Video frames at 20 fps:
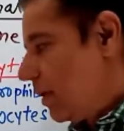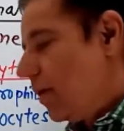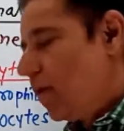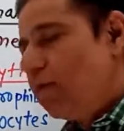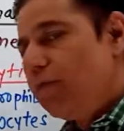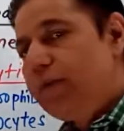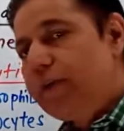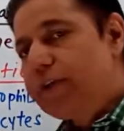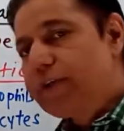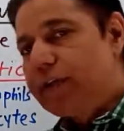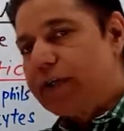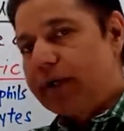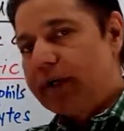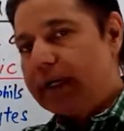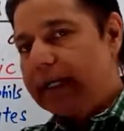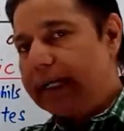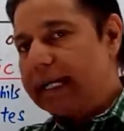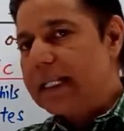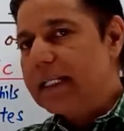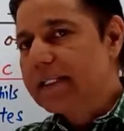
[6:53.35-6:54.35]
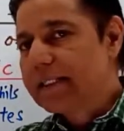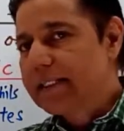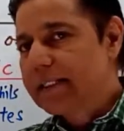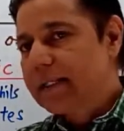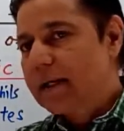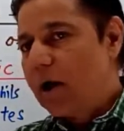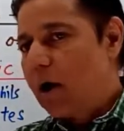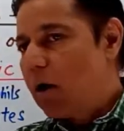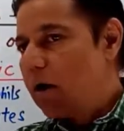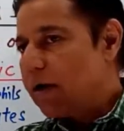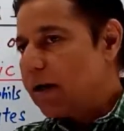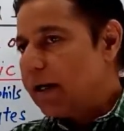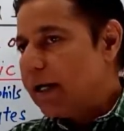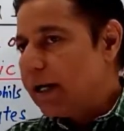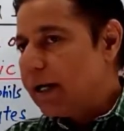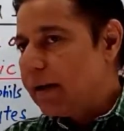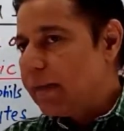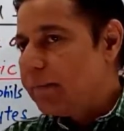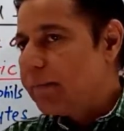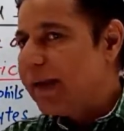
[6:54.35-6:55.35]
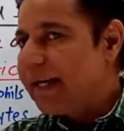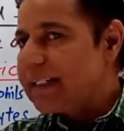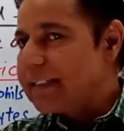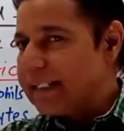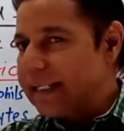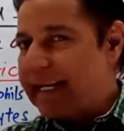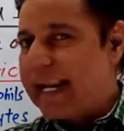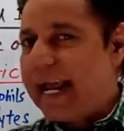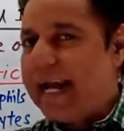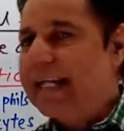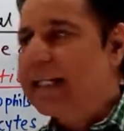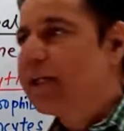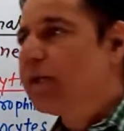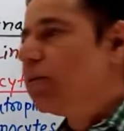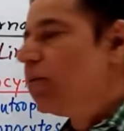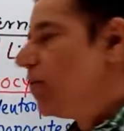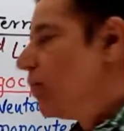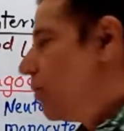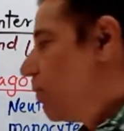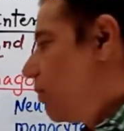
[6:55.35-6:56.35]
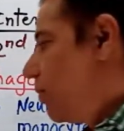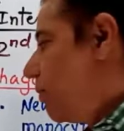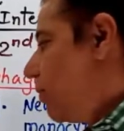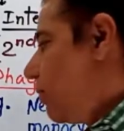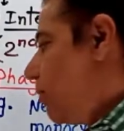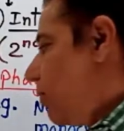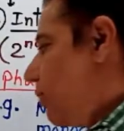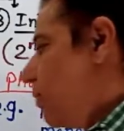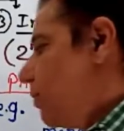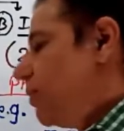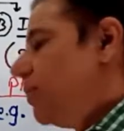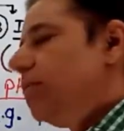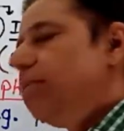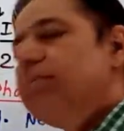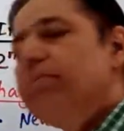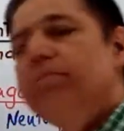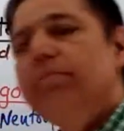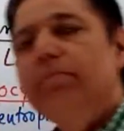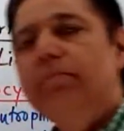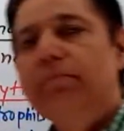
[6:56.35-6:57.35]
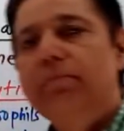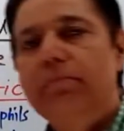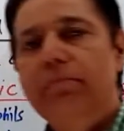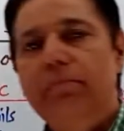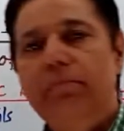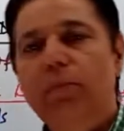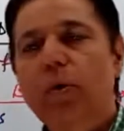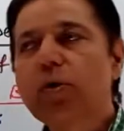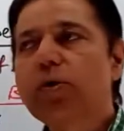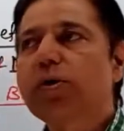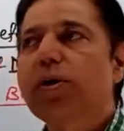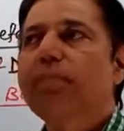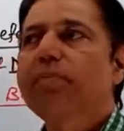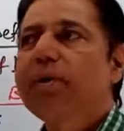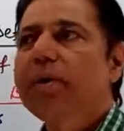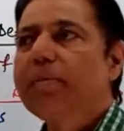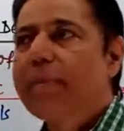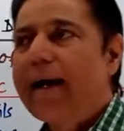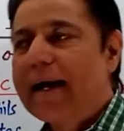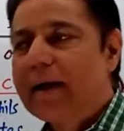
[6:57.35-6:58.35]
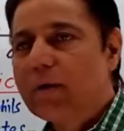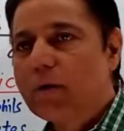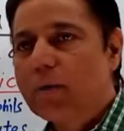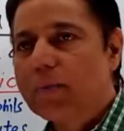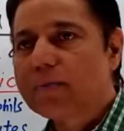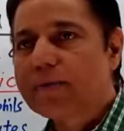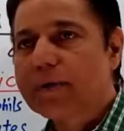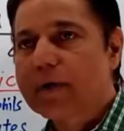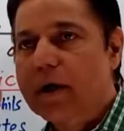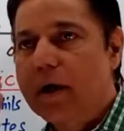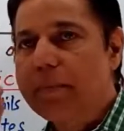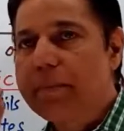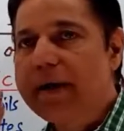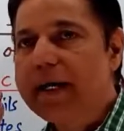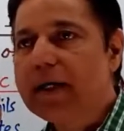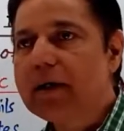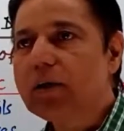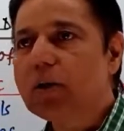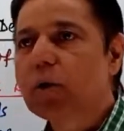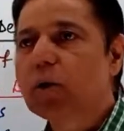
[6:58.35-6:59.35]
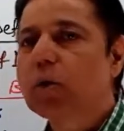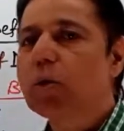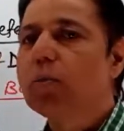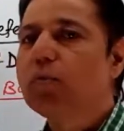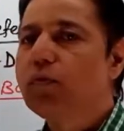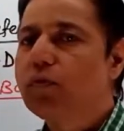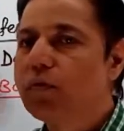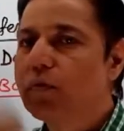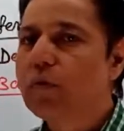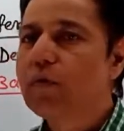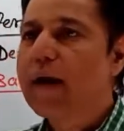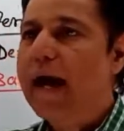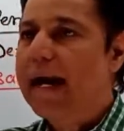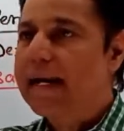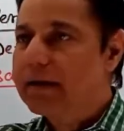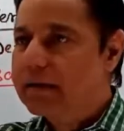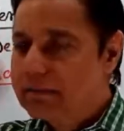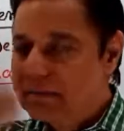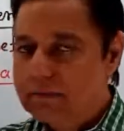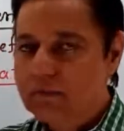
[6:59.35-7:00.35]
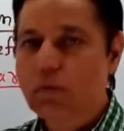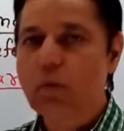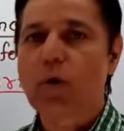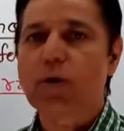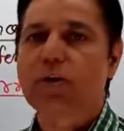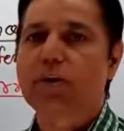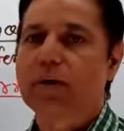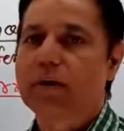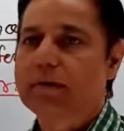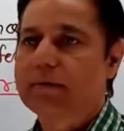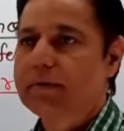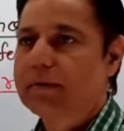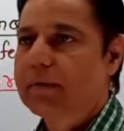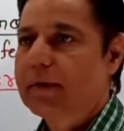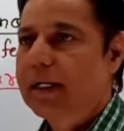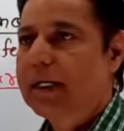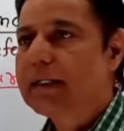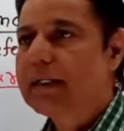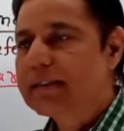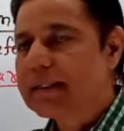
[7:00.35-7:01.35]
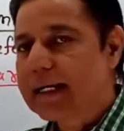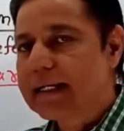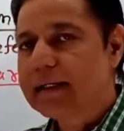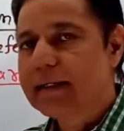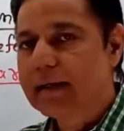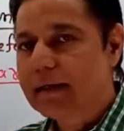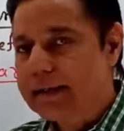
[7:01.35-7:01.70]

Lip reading: which kills or makes inactive most of the microbes coming through food and water inside the